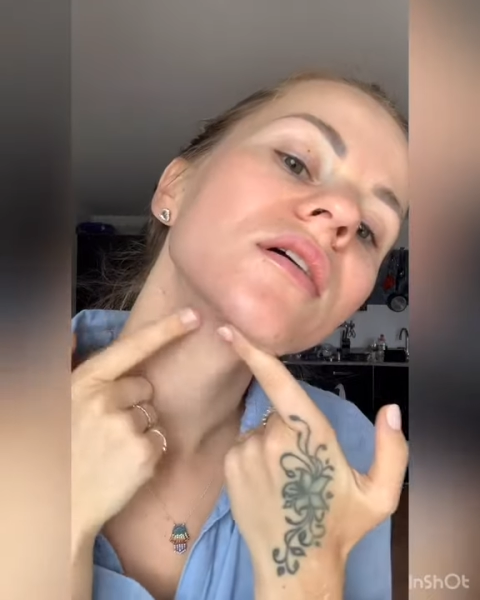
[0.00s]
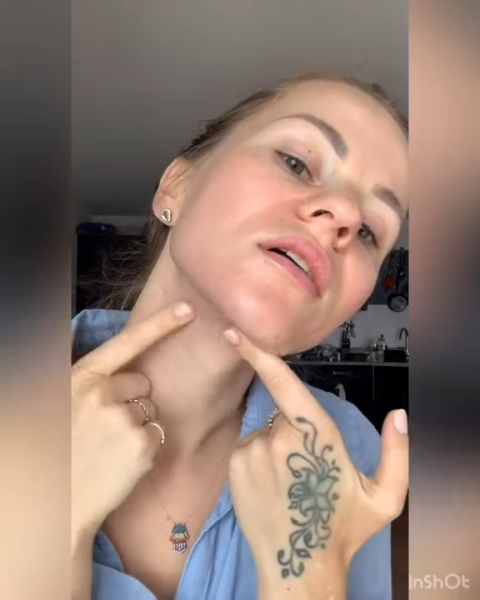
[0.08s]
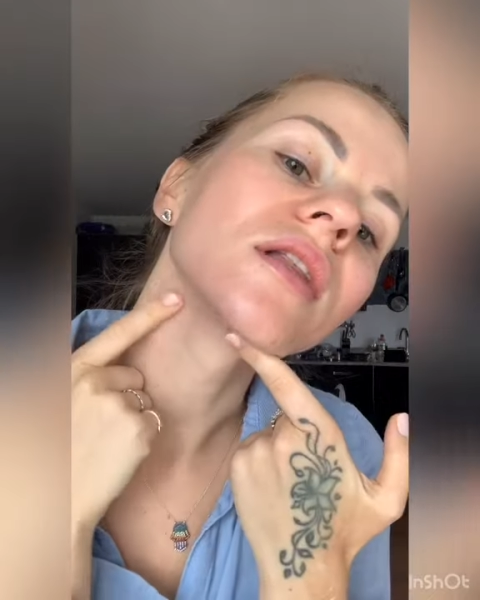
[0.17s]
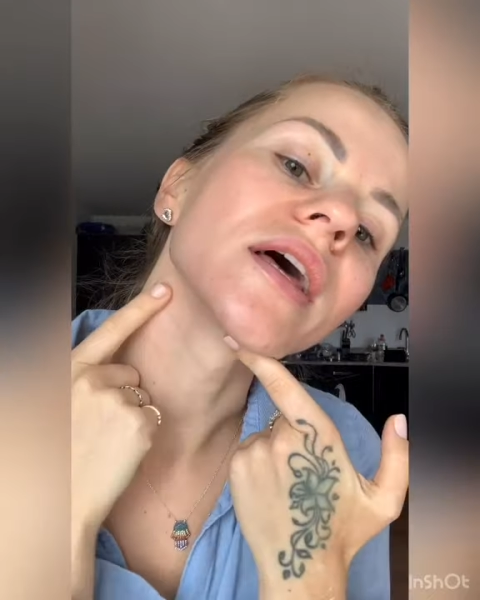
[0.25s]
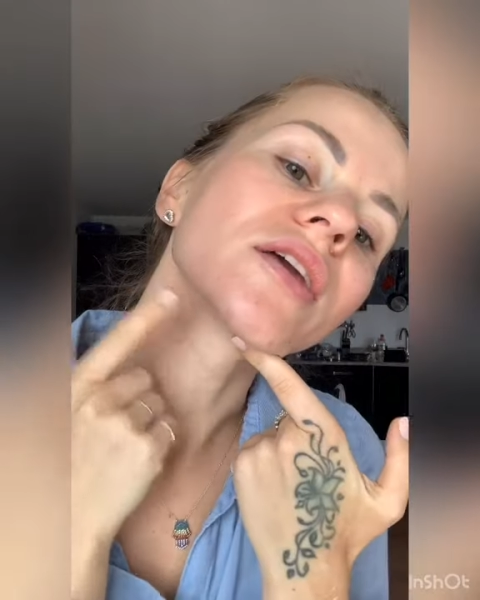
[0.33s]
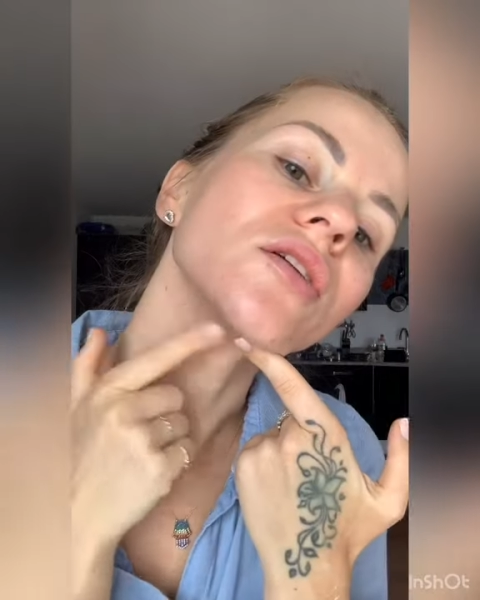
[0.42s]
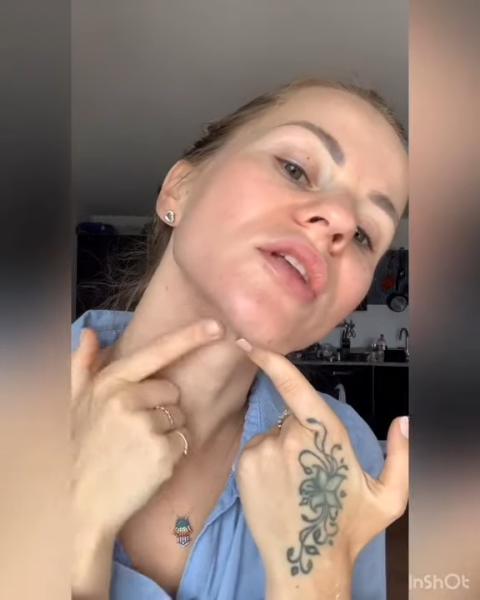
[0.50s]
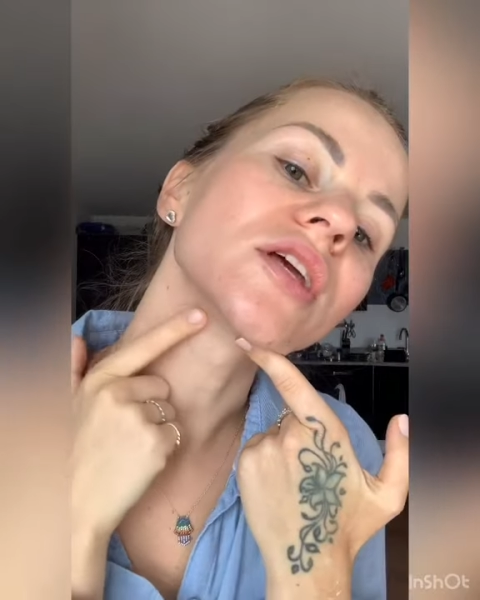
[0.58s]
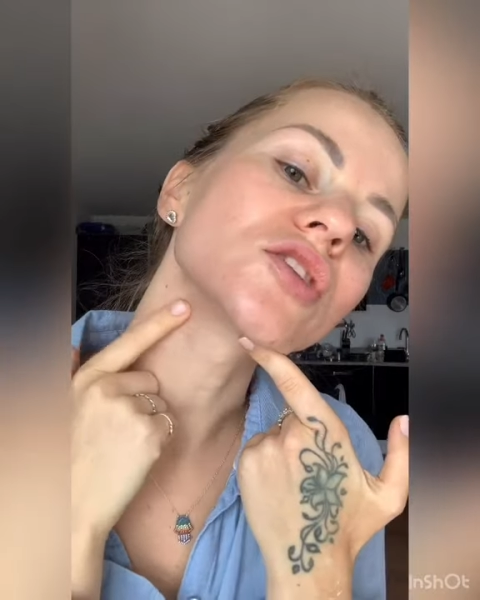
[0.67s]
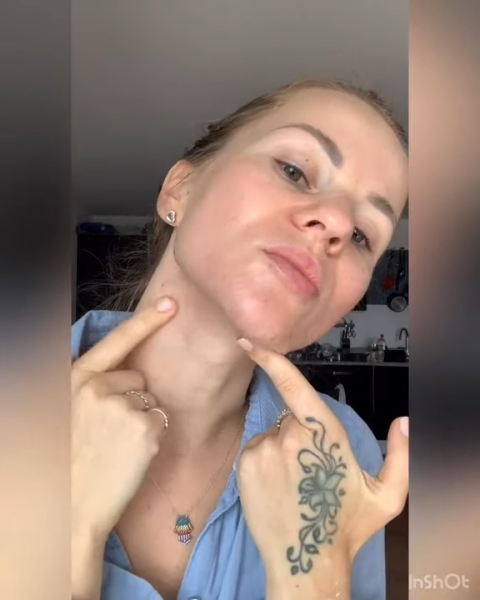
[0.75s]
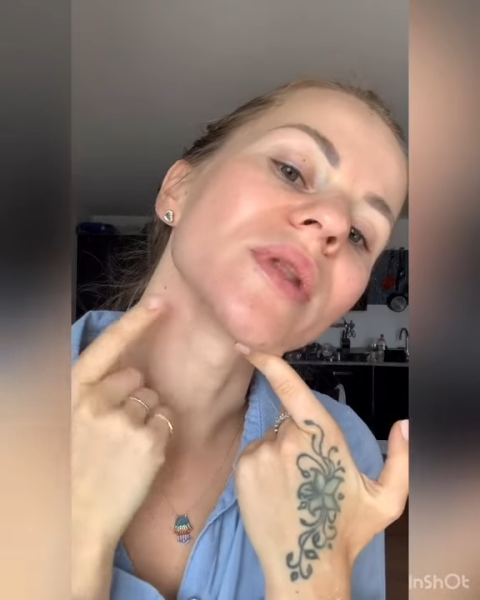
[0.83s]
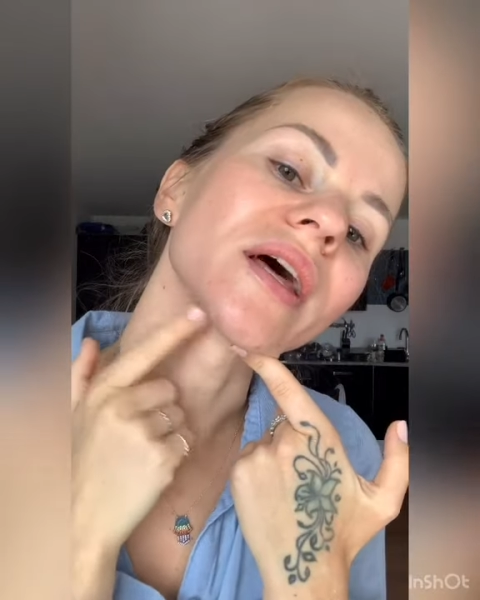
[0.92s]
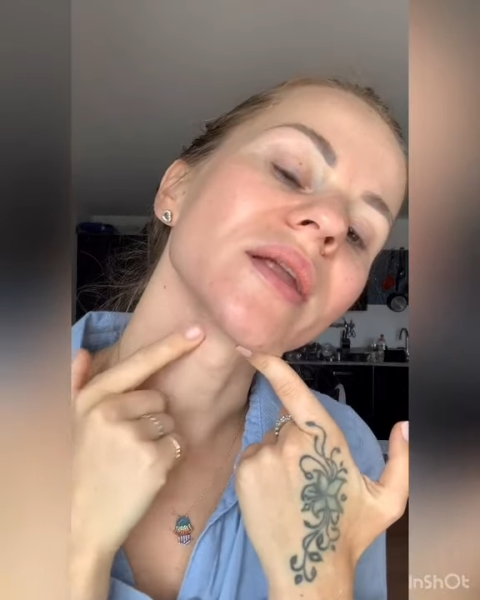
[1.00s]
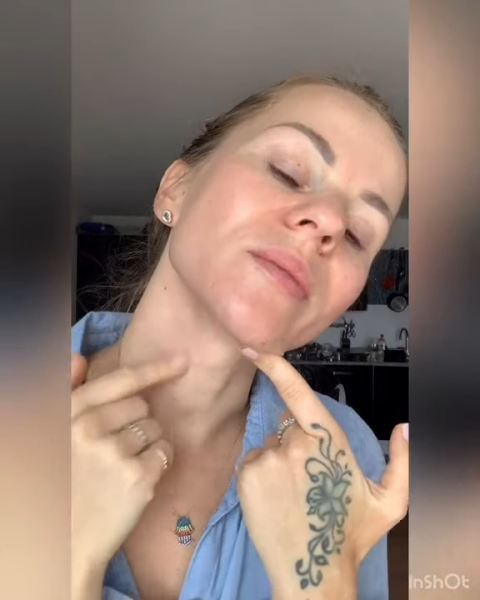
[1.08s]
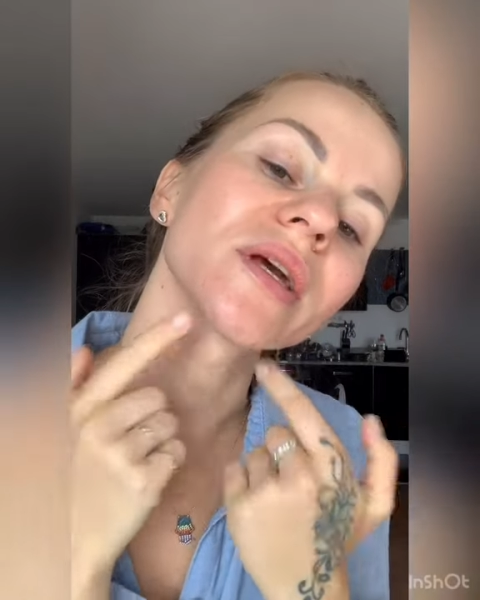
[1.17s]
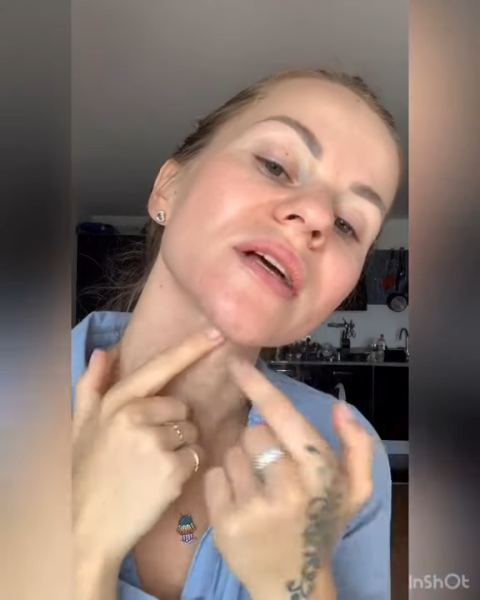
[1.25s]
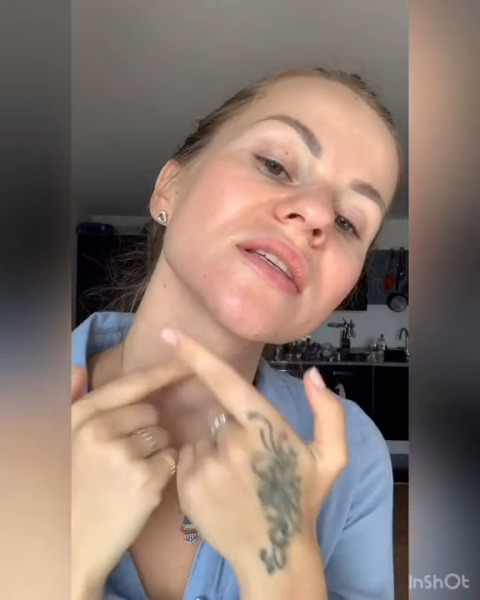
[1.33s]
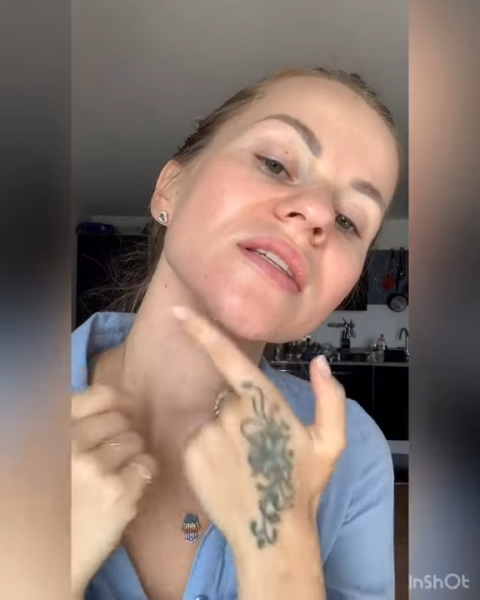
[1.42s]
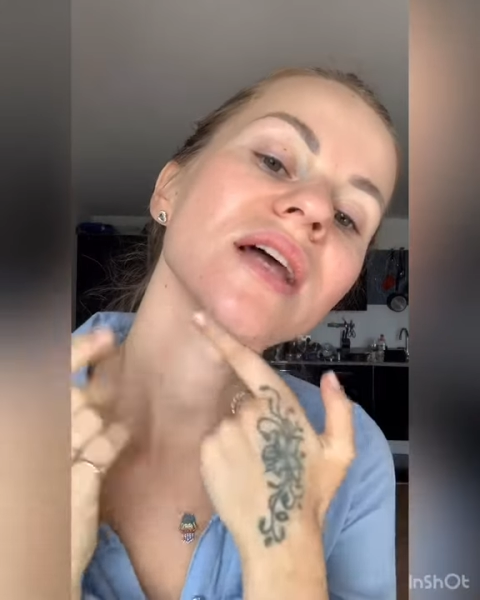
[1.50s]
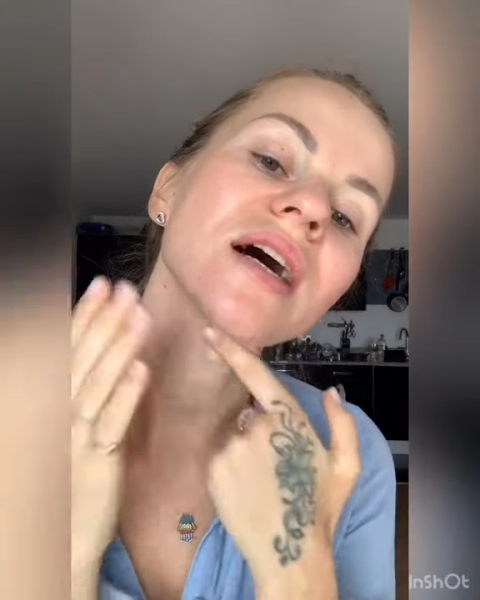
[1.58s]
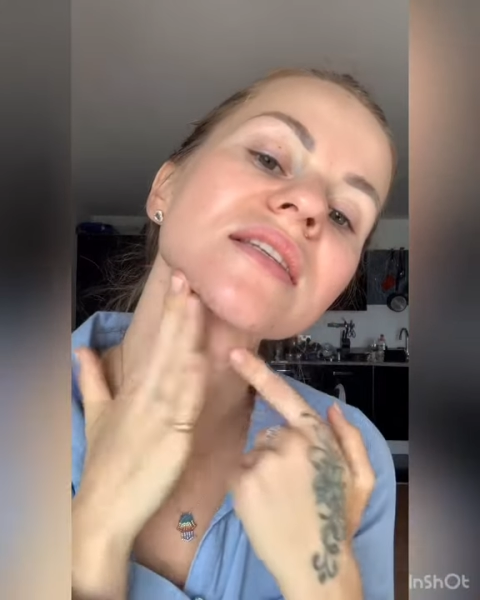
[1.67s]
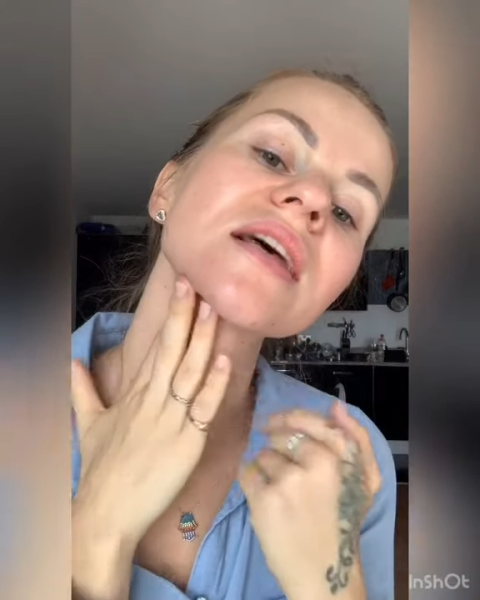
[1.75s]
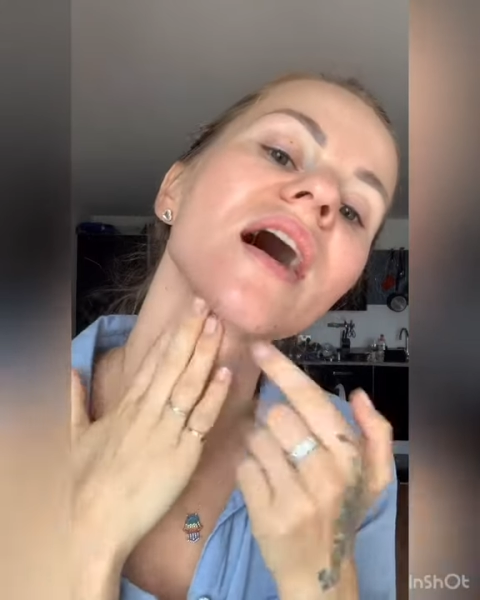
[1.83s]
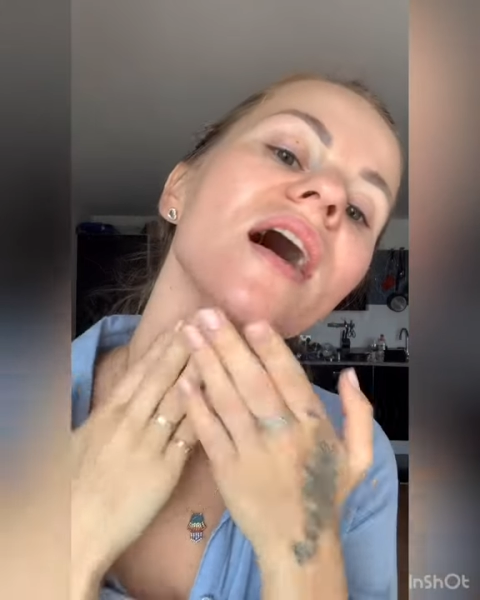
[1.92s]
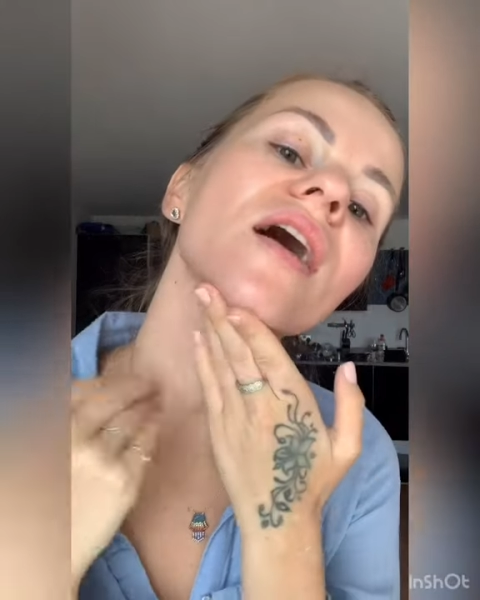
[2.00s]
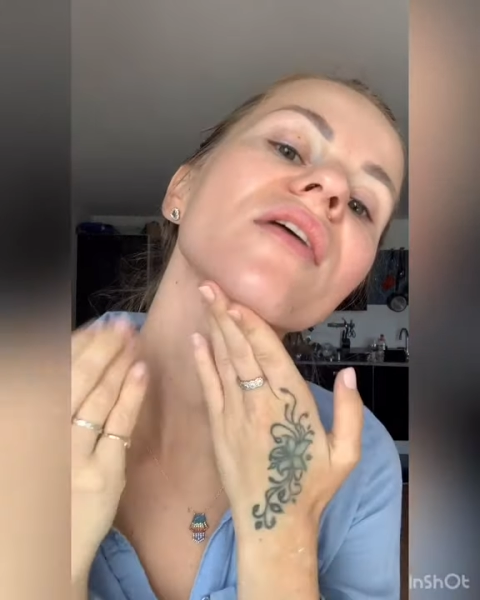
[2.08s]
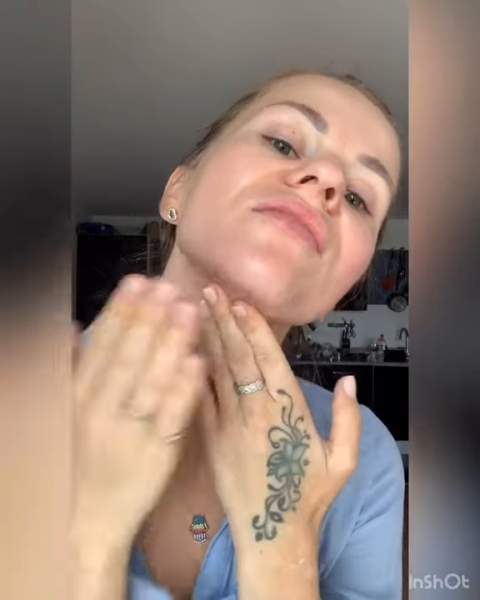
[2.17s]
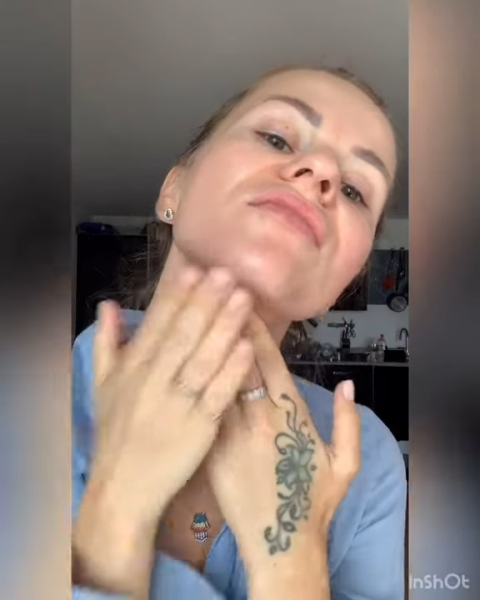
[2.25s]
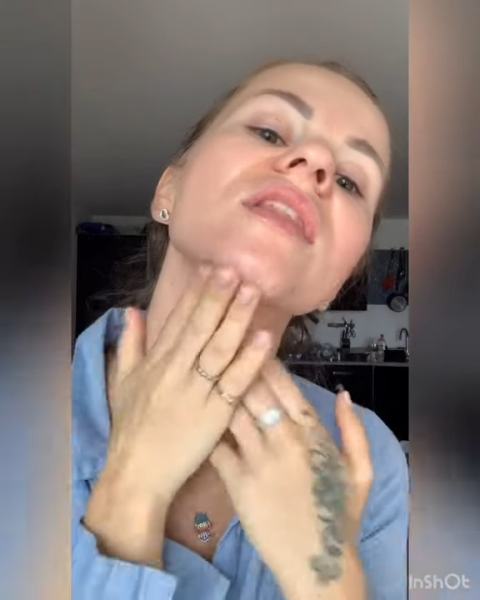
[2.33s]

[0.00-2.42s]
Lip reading: Like, you need to blend it because it does have